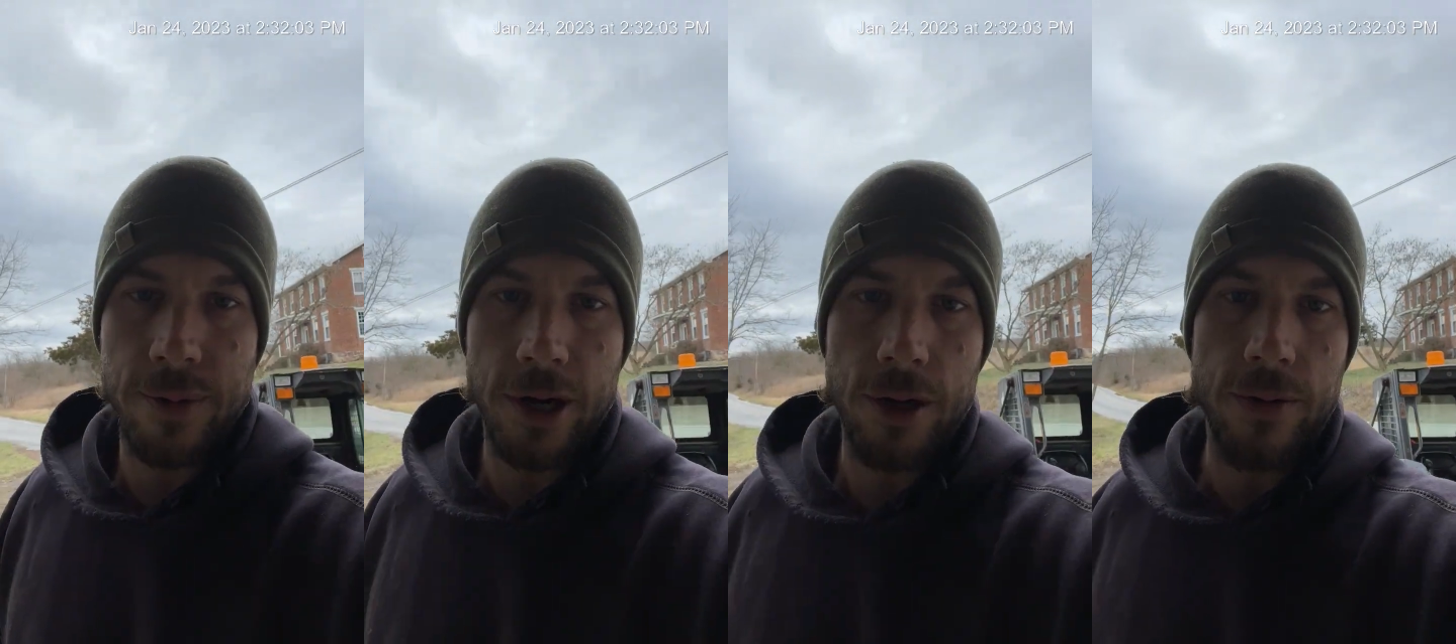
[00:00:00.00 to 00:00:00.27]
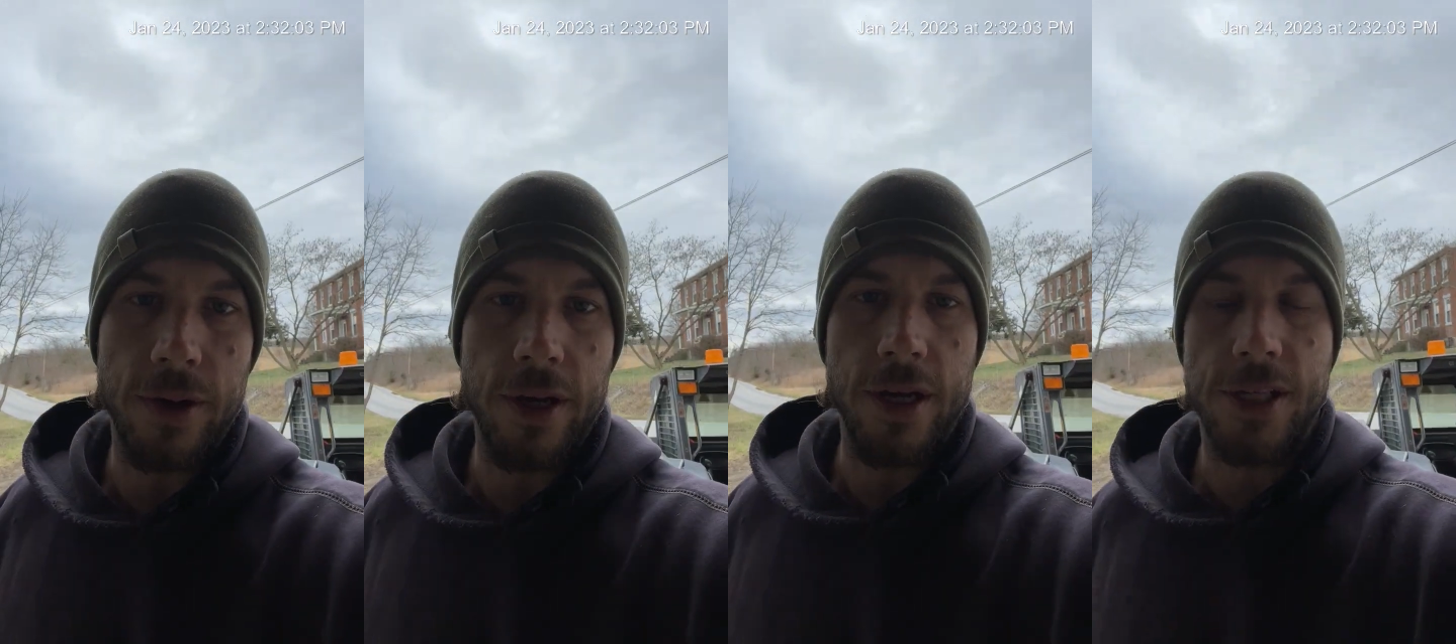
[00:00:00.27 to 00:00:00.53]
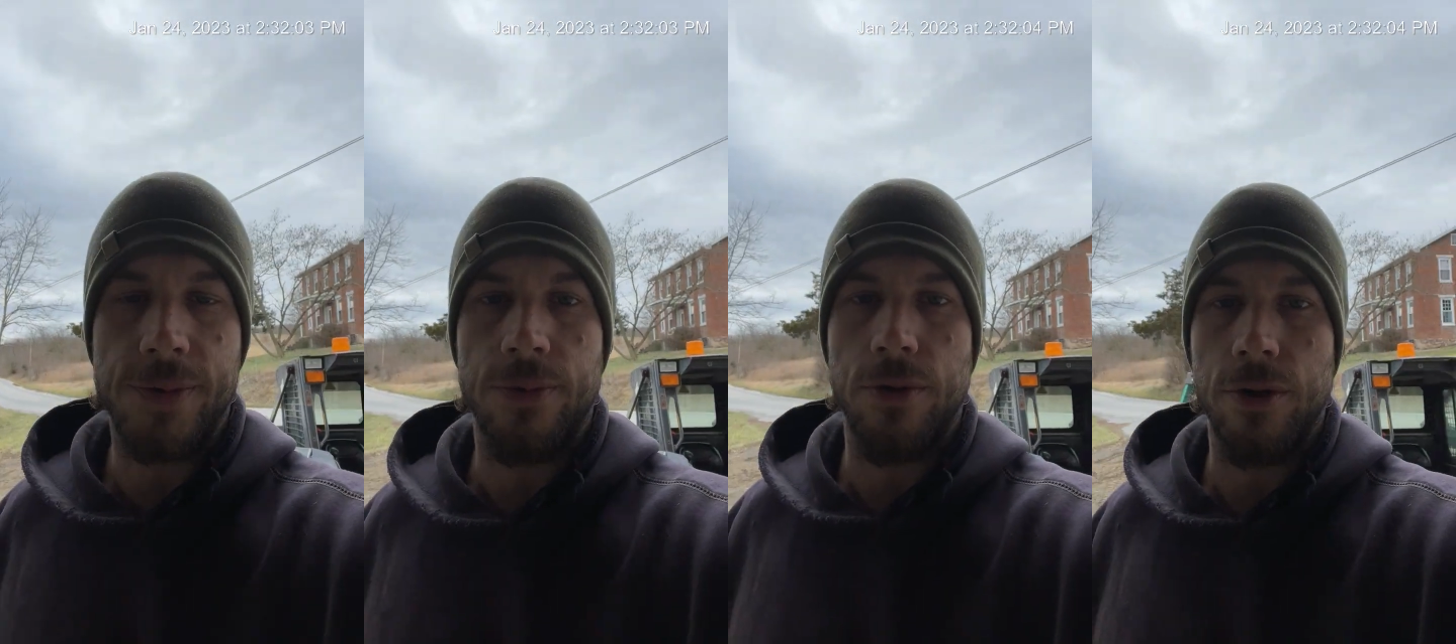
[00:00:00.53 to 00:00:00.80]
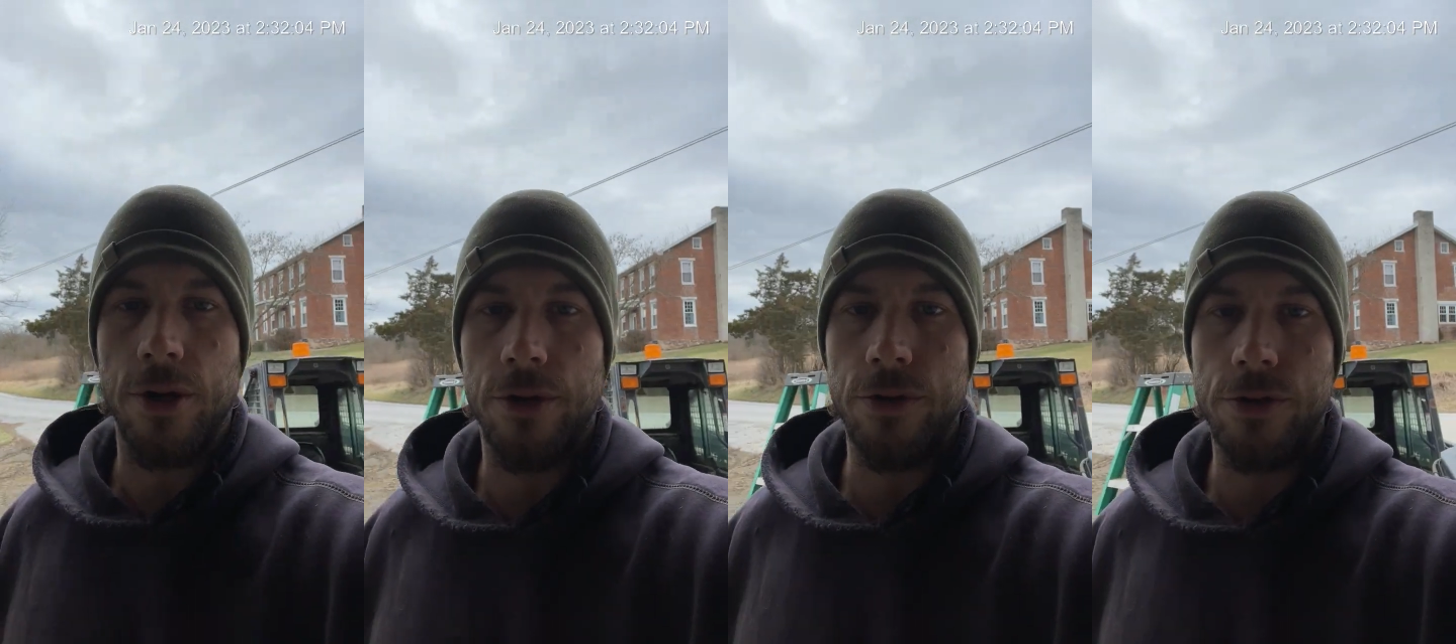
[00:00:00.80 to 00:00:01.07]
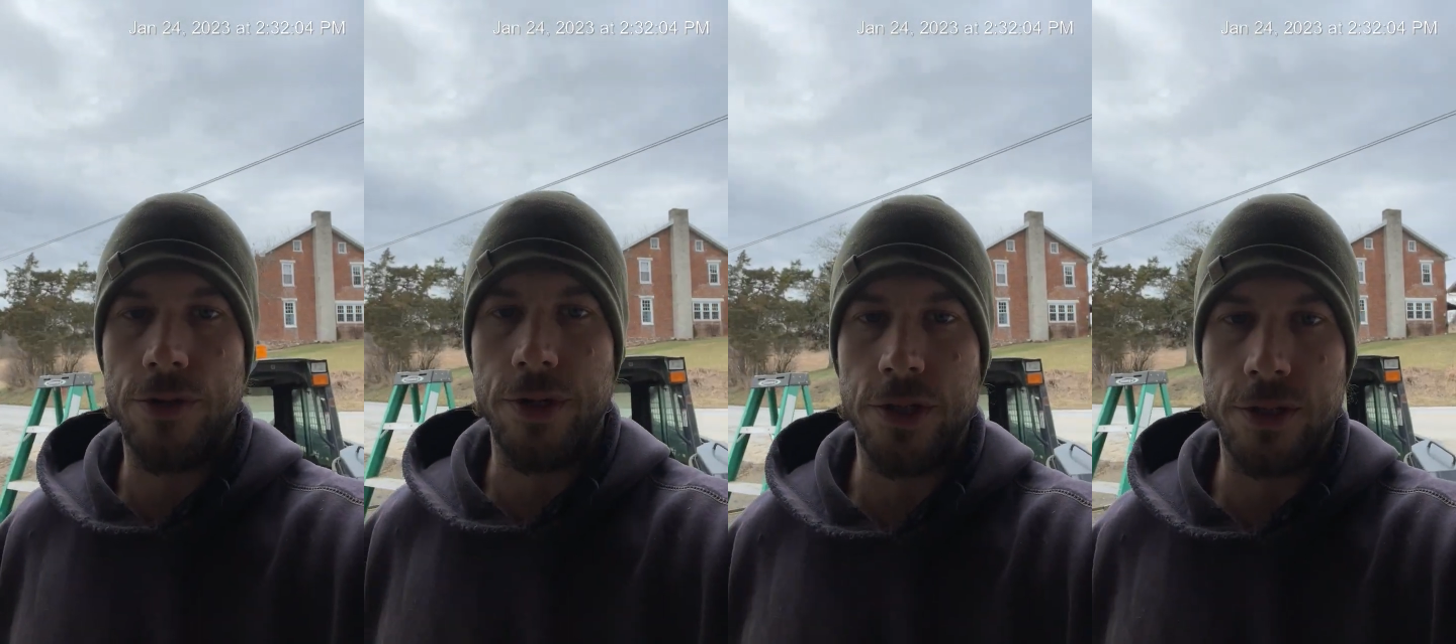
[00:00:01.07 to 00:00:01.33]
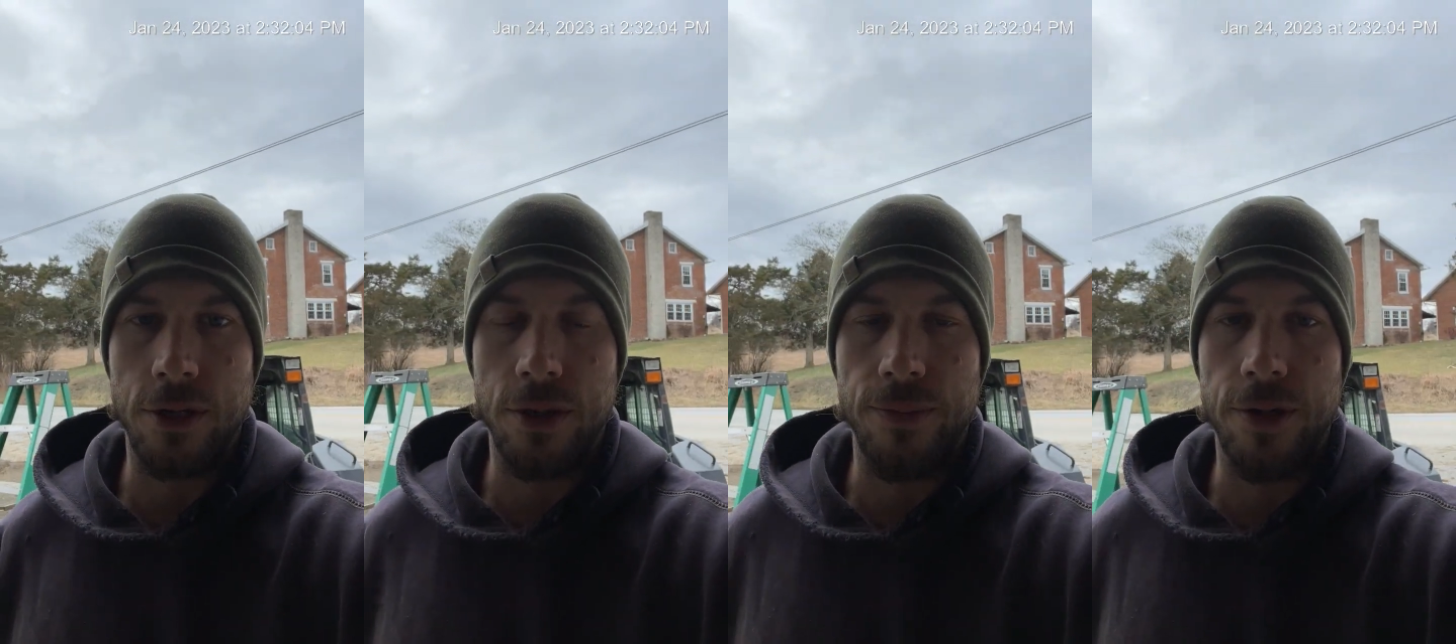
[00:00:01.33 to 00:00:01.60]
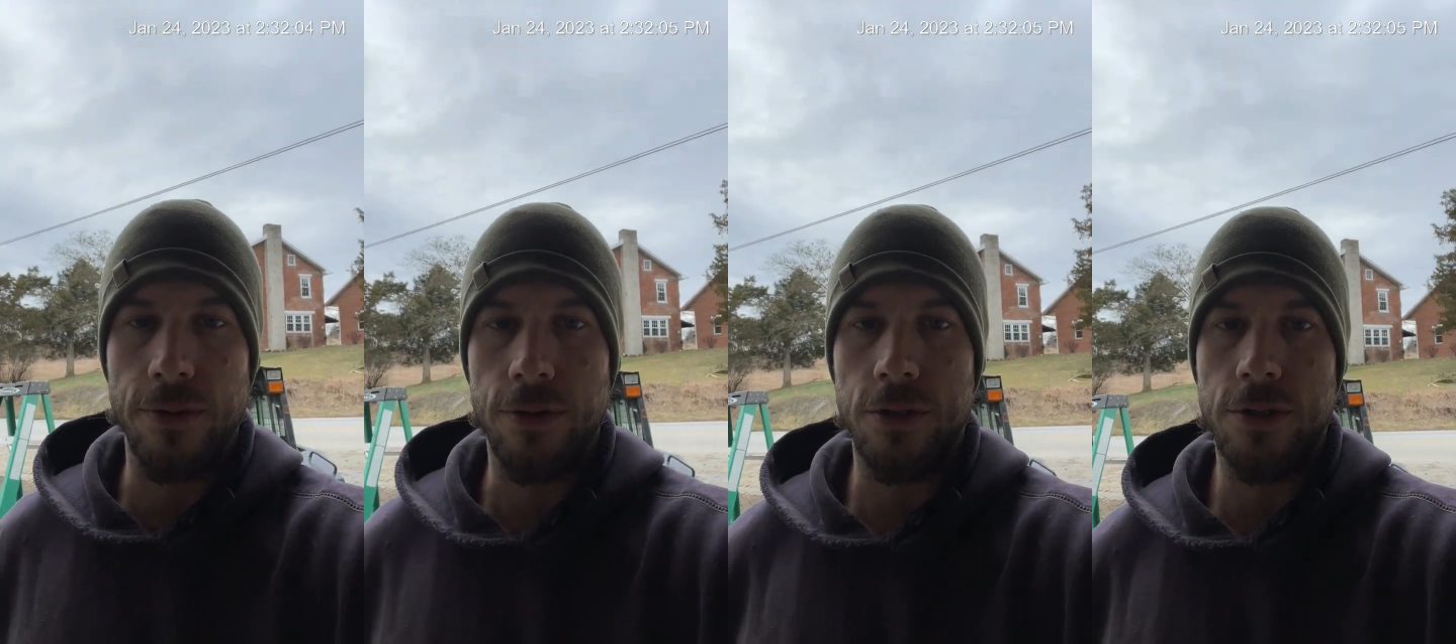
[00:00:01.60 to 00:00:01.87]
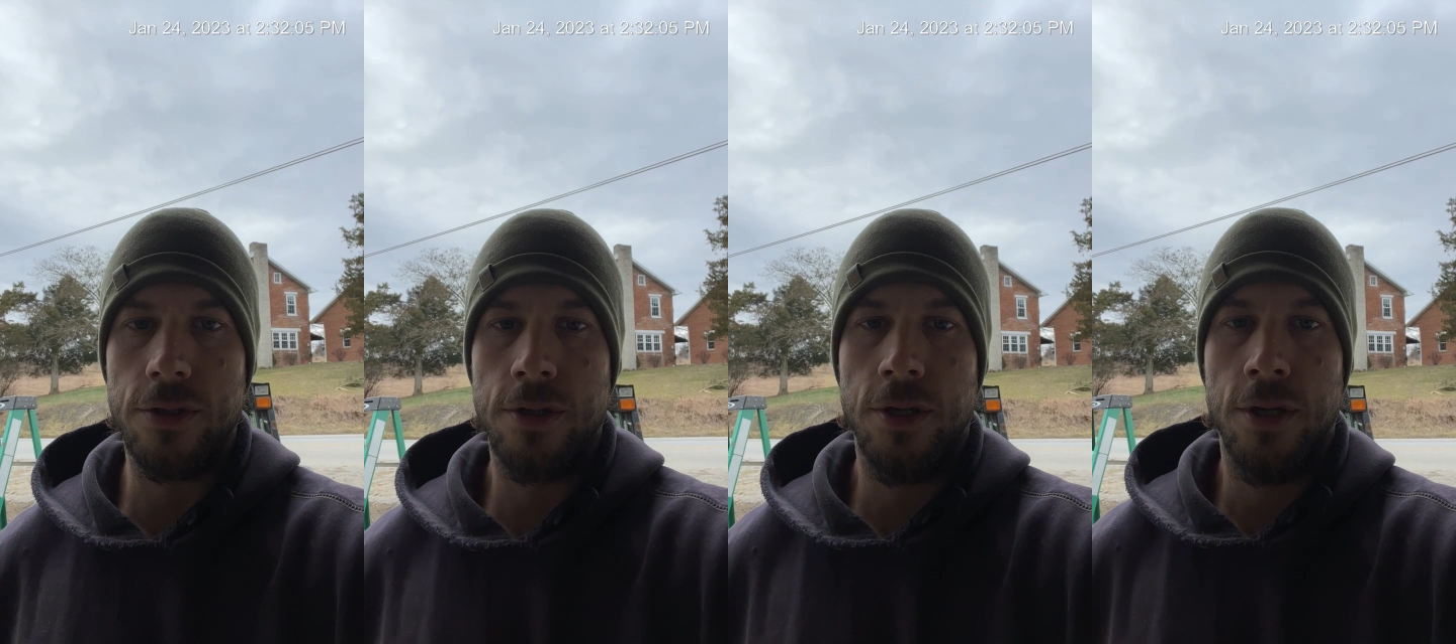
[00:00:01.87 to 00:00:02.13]
I don't want to export our nutrients and our
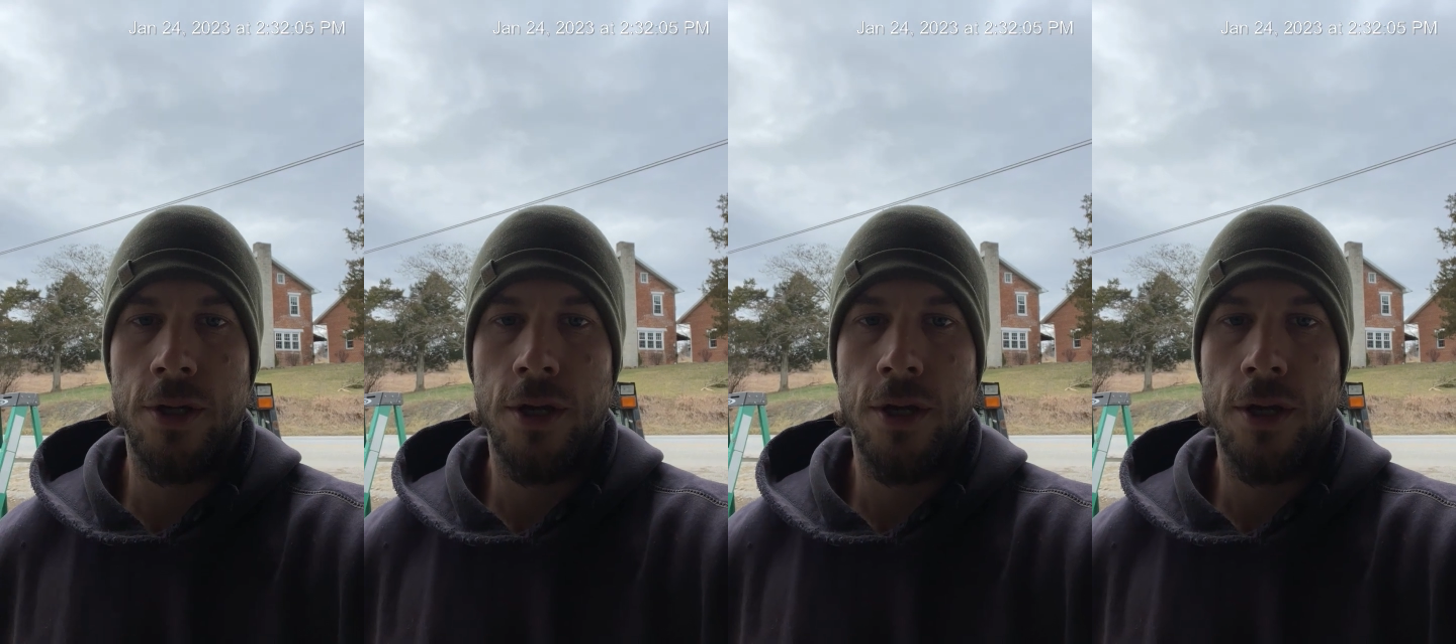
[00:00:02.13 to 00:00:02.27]
minerals